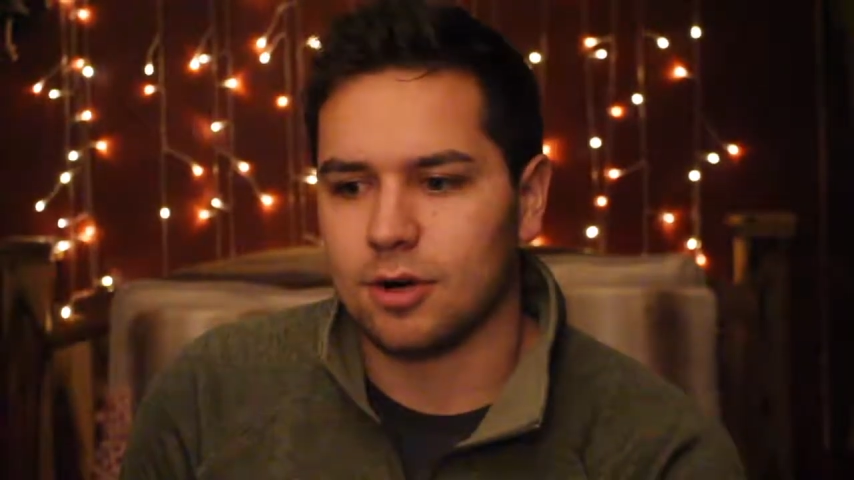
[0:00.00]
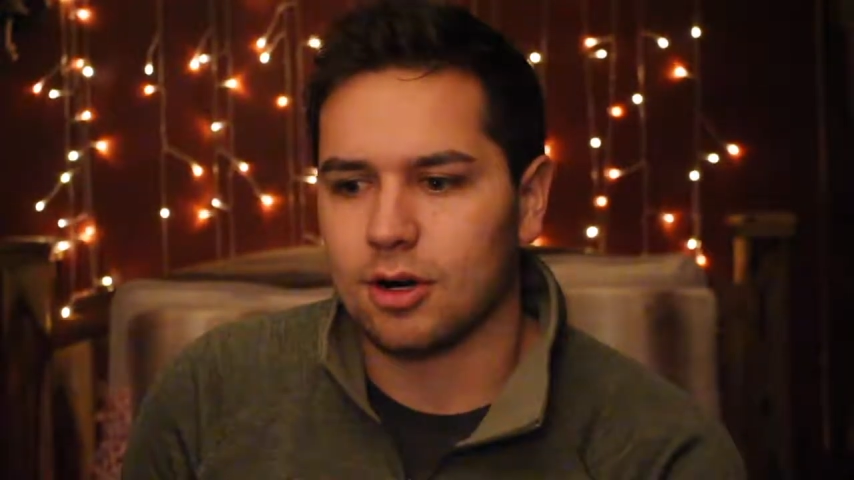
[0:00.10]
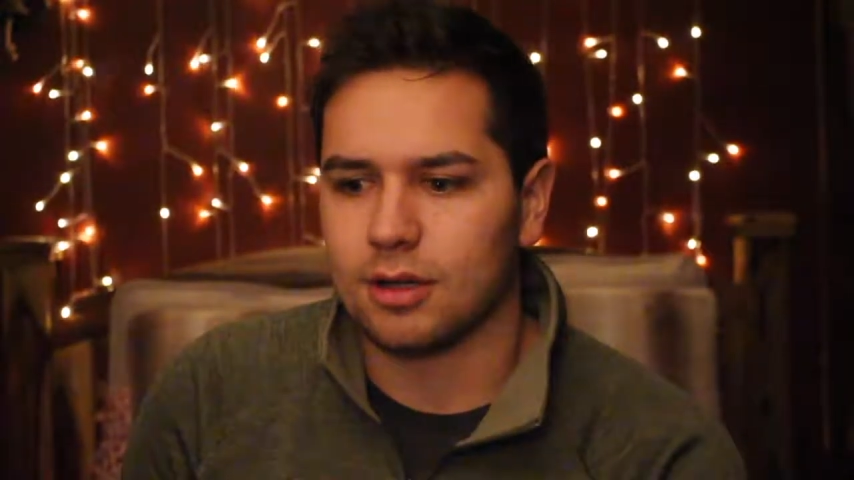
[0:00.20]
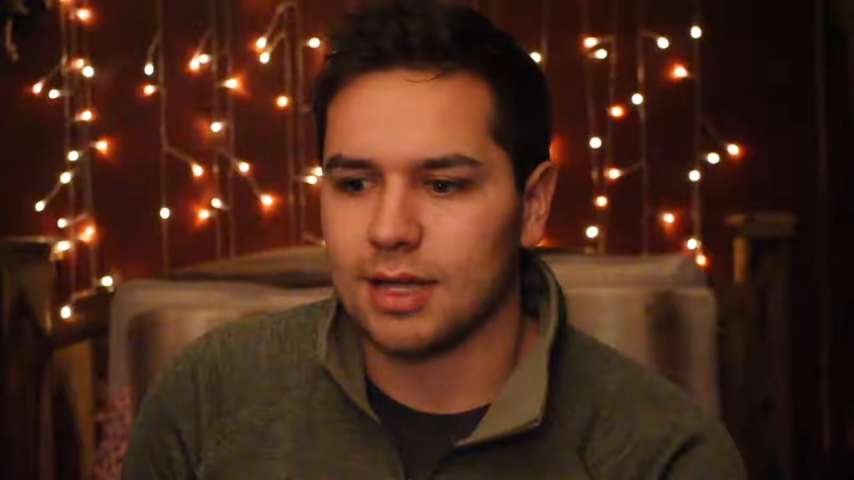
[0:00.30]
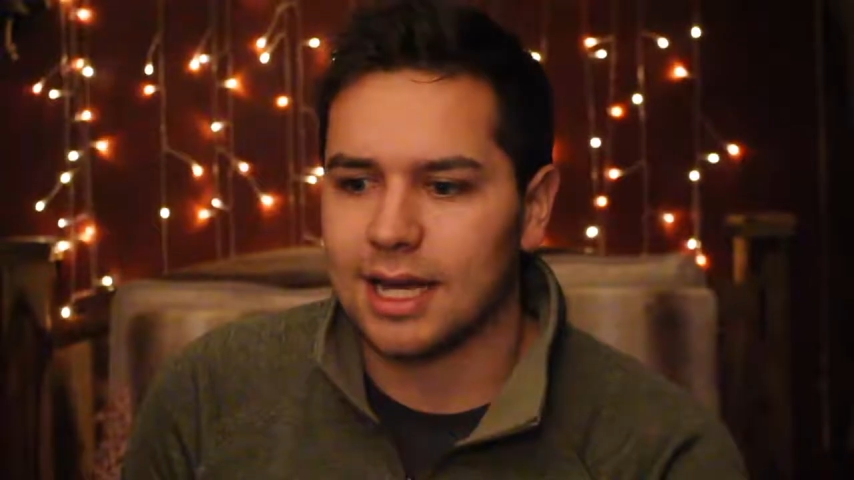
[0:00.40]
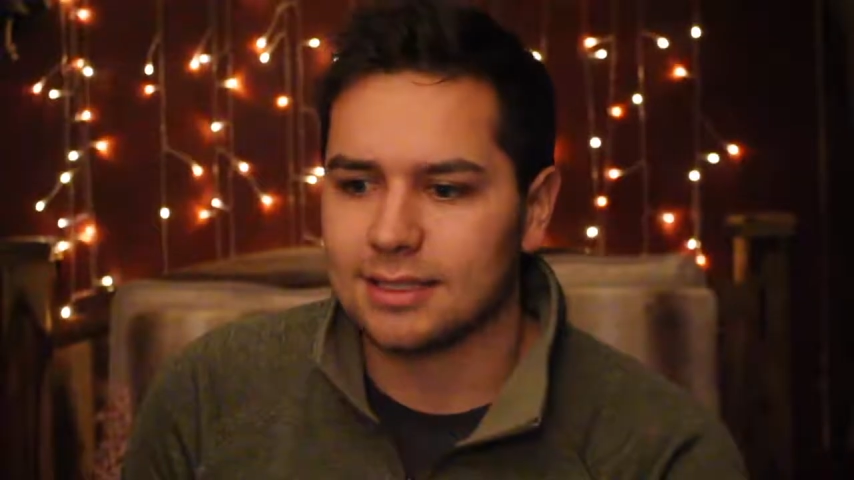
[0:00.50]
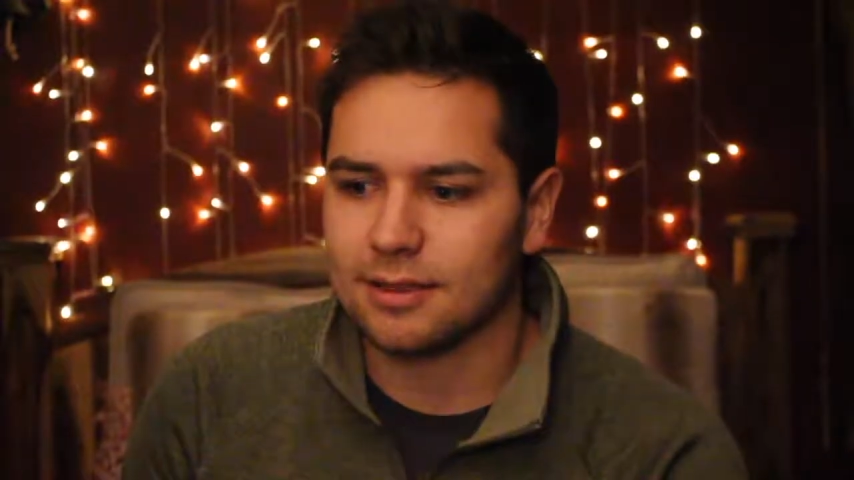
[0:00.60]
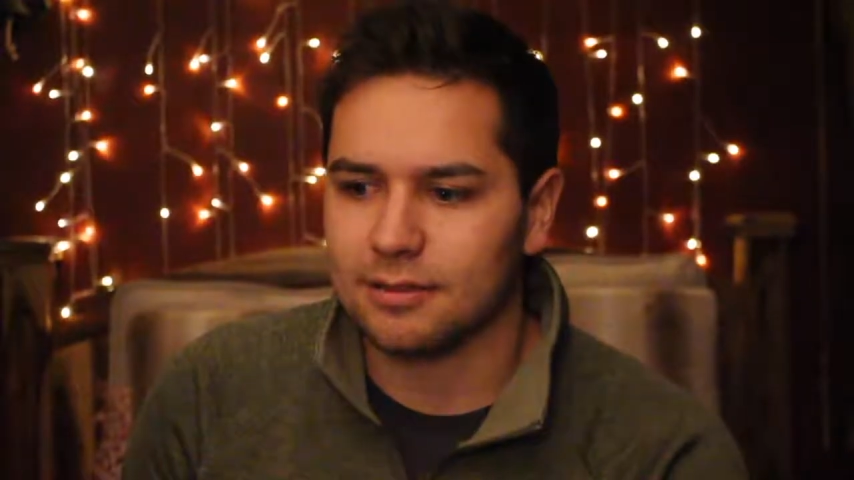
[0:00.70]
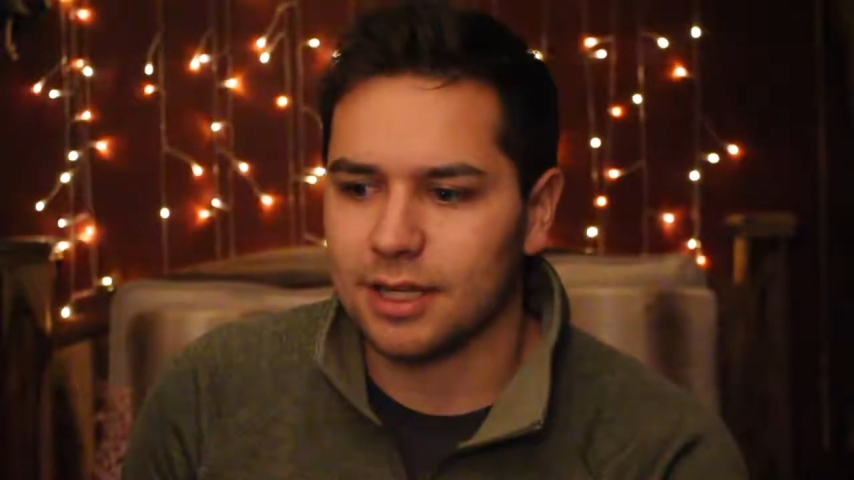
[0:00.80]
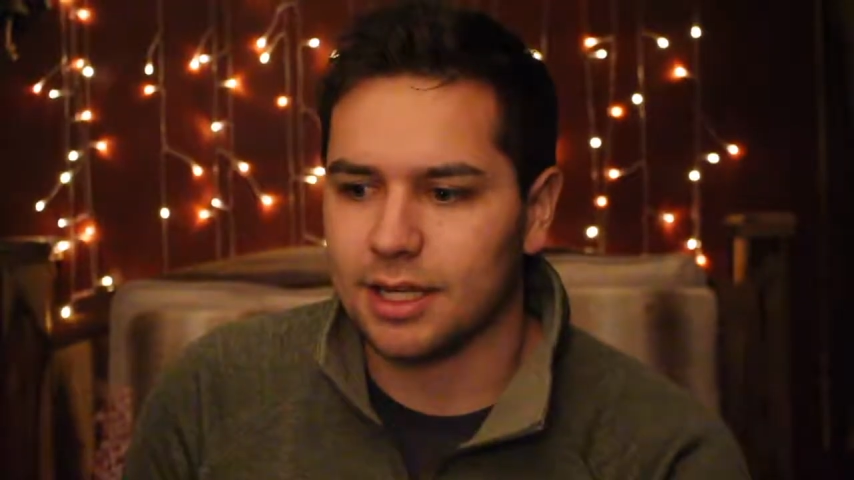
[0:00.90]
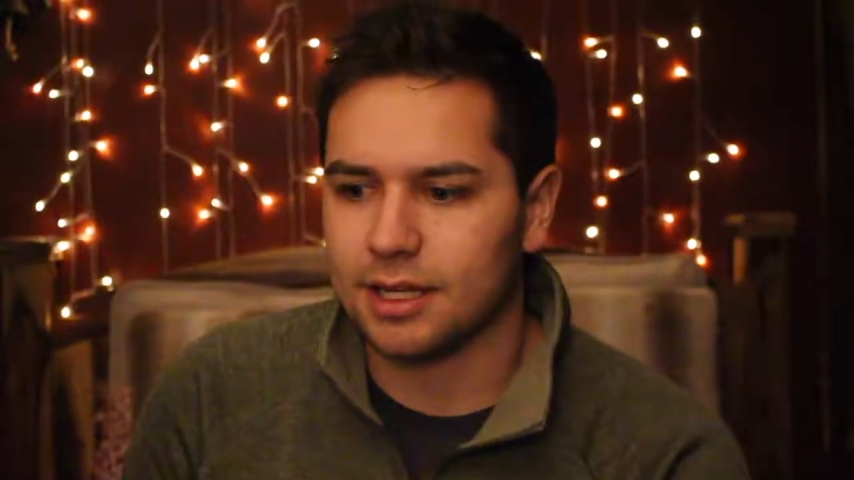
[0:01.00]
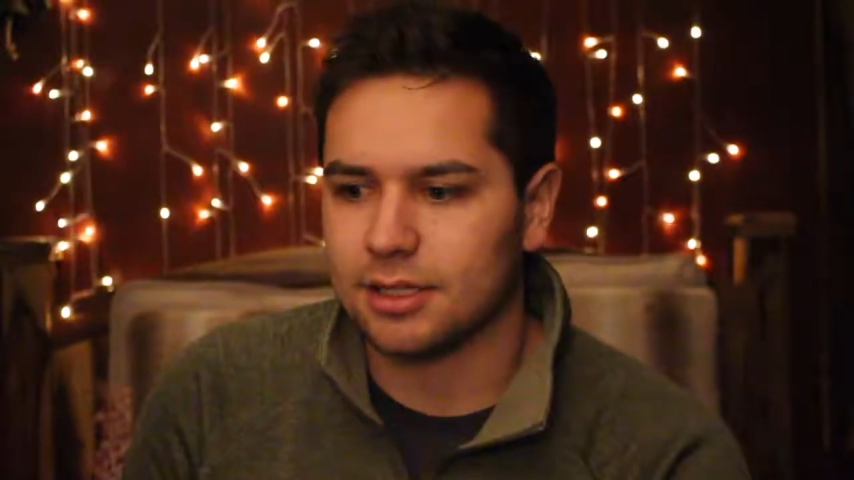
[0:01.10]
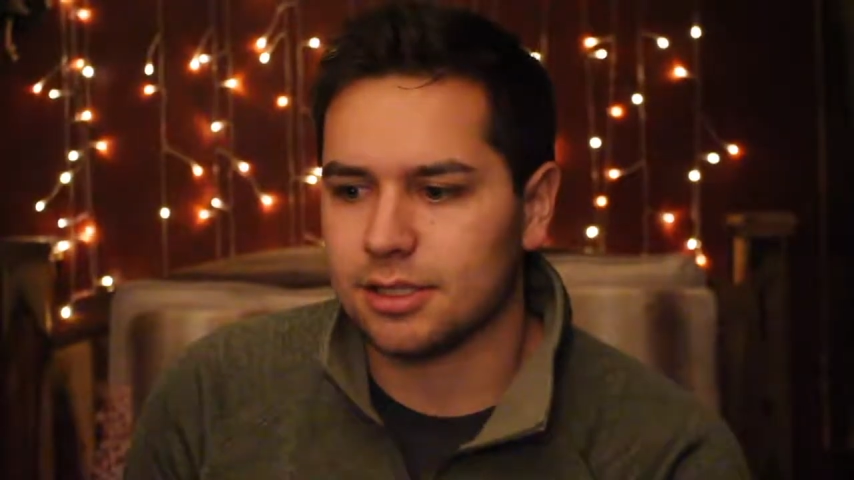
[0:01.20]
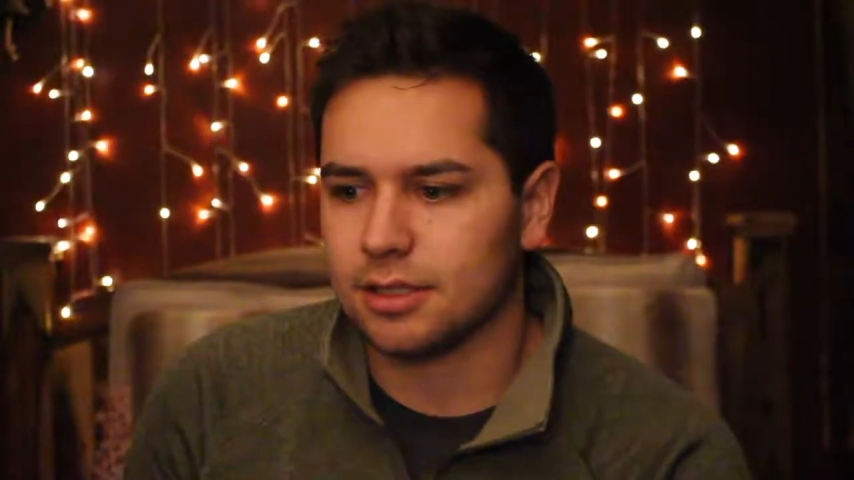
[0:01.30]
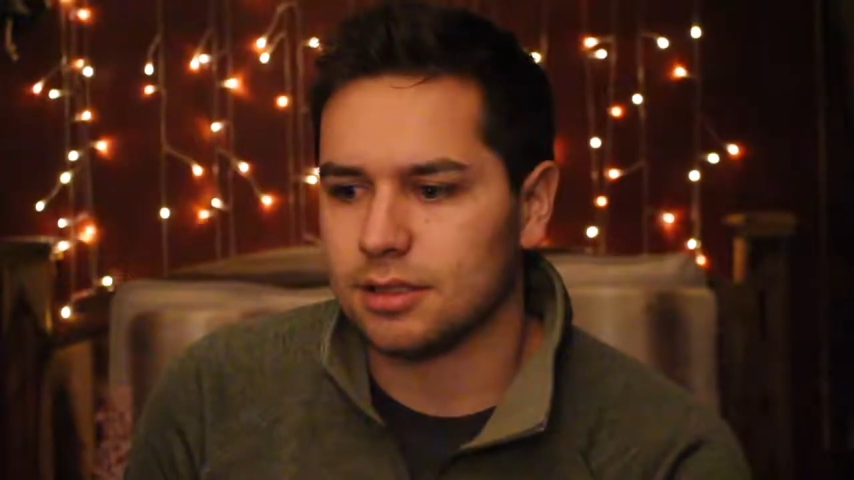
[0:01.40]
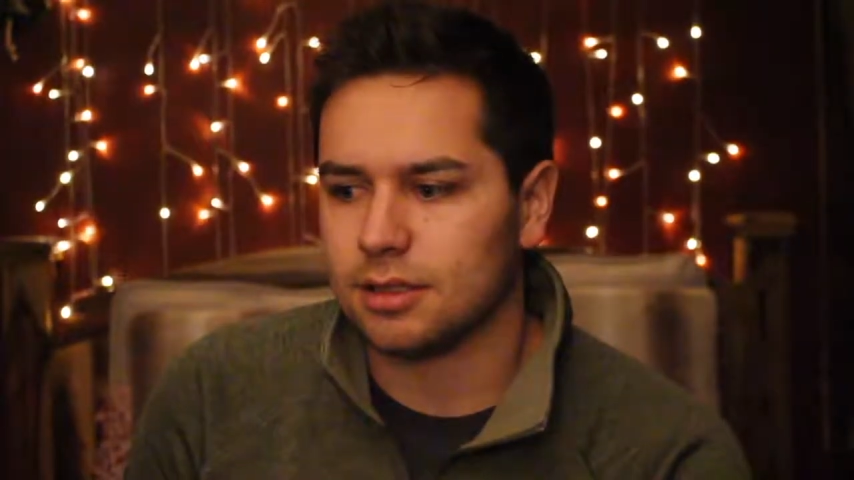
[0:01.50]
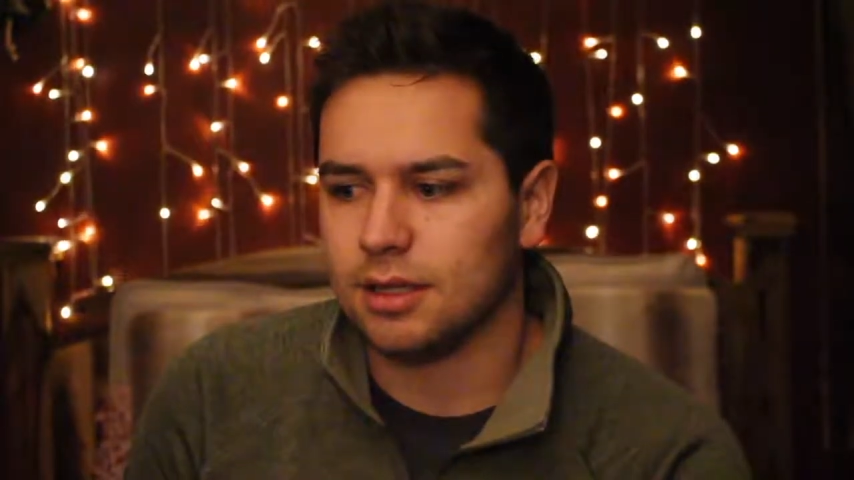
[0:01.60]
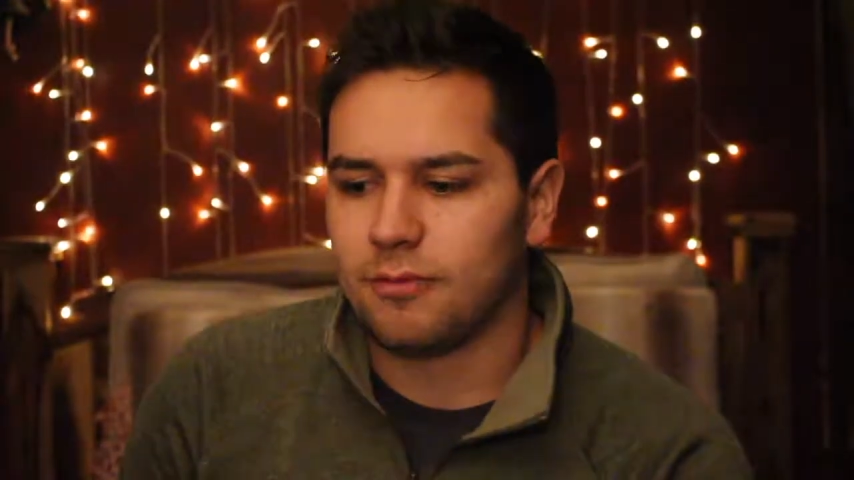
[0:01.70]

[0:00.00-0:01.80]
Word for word: our Alaska vacation,